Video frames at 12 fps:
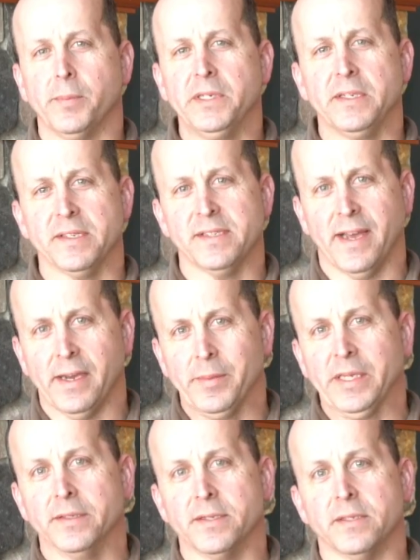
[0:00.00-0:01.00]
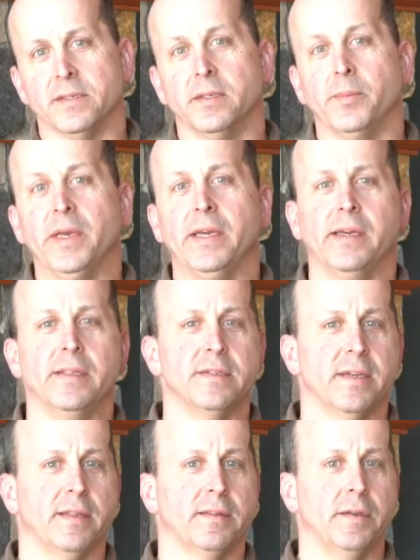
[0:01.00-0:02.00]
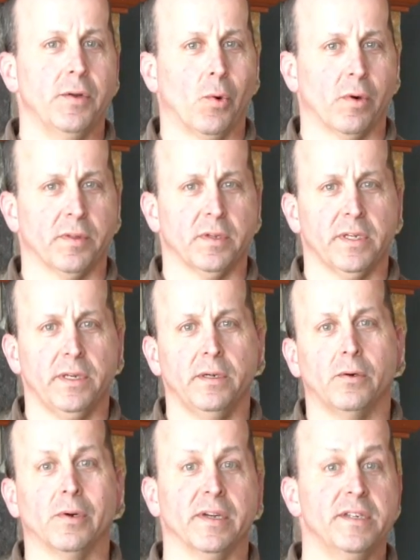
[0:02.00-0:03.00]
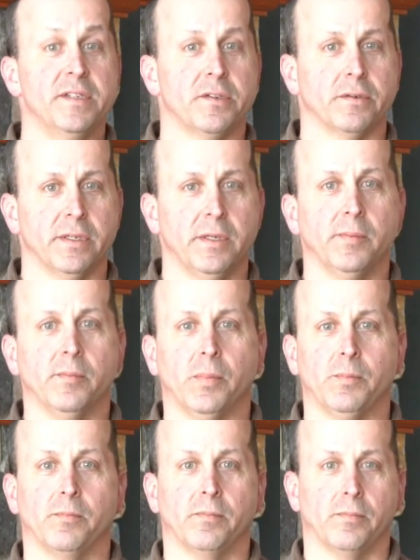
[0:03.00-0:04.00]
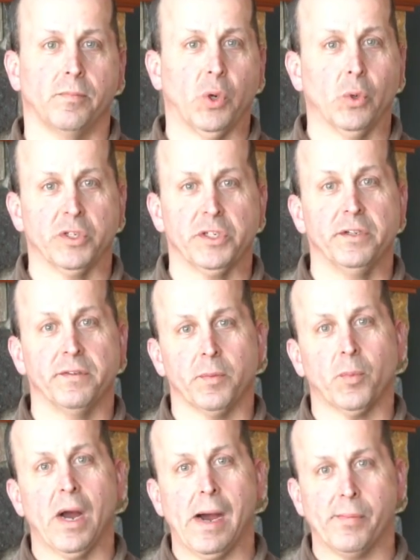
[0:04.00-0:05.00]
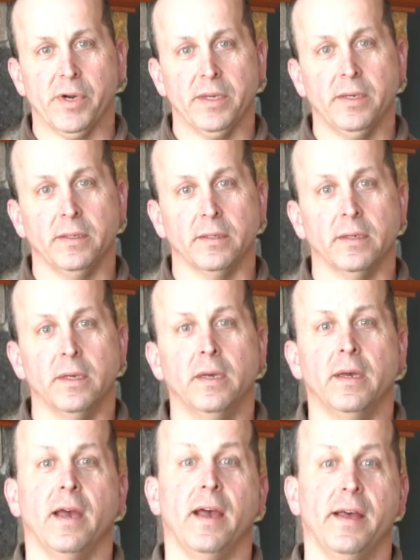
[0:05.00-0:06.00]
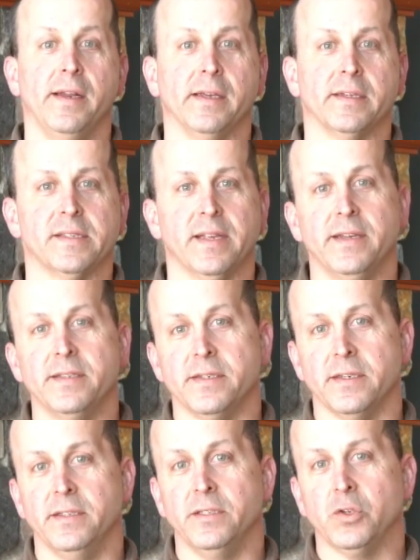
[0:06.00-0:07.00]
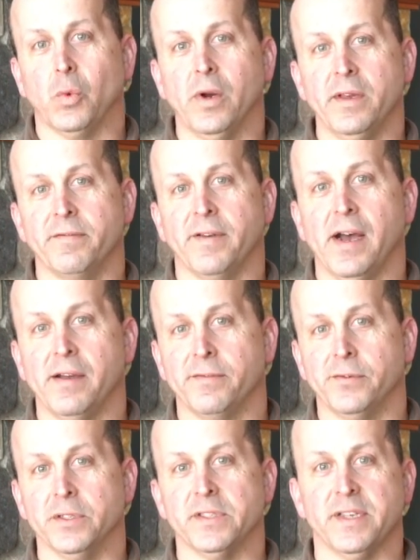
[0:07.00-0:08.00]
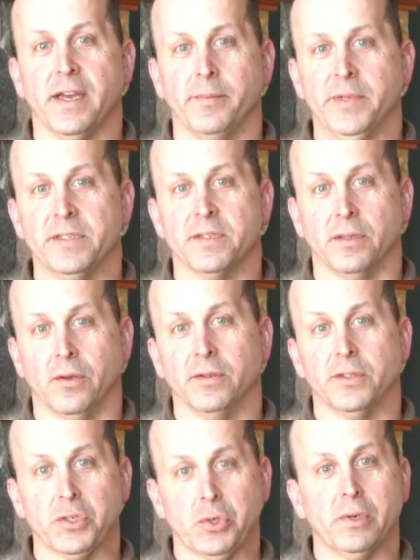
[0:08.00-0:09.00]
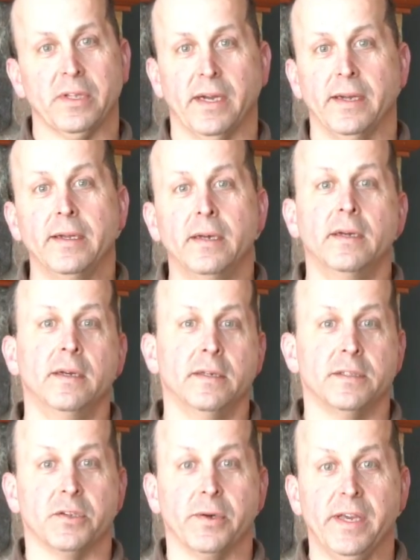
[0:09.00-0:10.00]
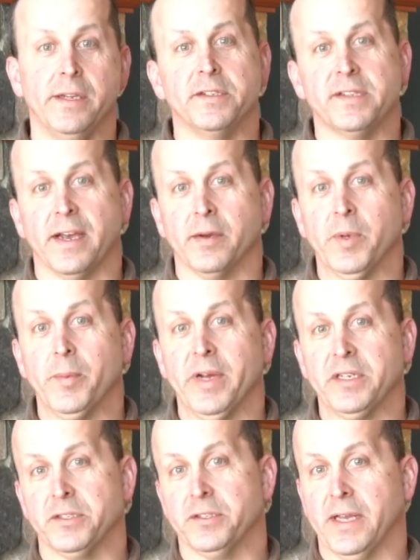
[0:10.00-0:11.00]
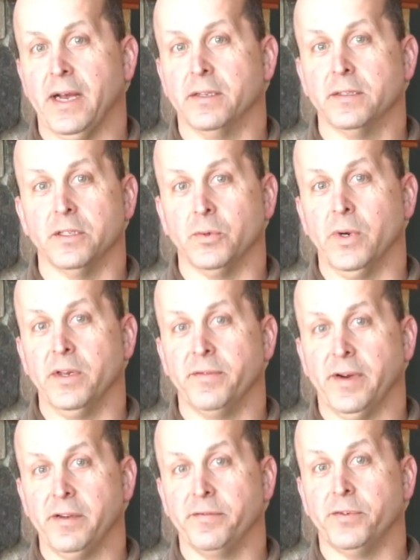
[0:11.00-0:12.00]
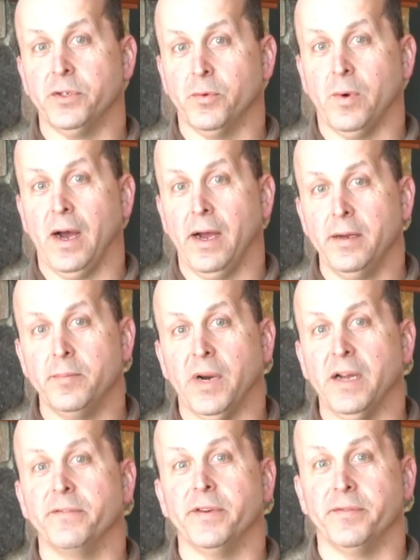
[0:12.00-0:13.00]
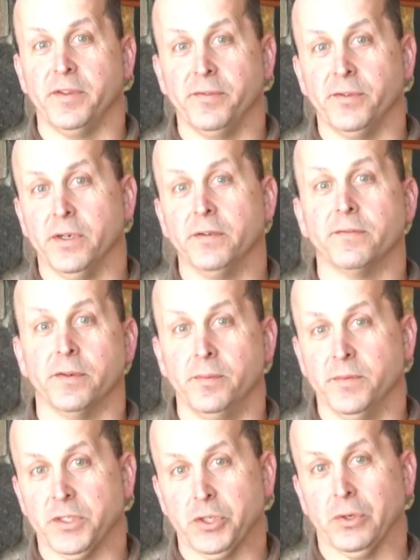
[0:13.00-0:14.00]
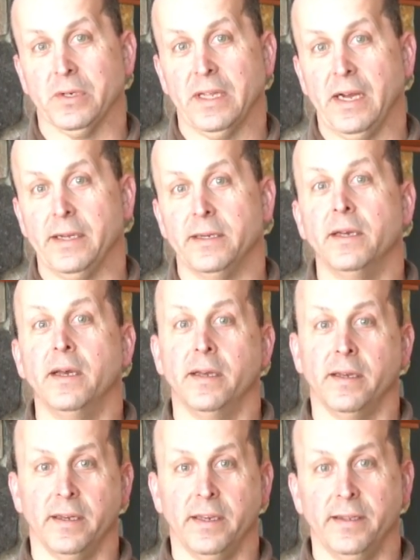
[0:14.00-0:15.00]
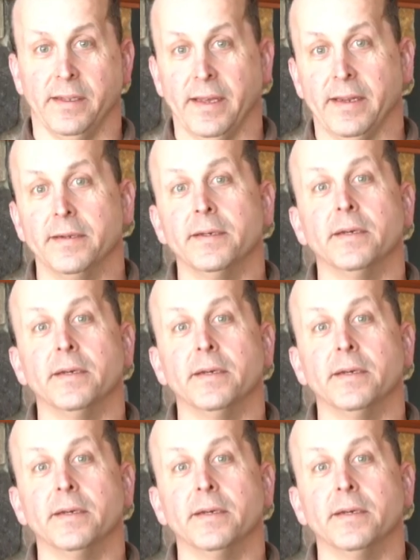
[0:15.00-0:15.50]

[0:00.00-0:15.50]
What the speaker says: into segments. It begins at the northerly or easterly portion of the property and extends in 25-foot segments along the shoreline. So each segment measures out to 25 foot wide by 50 foot from the shoreline inland.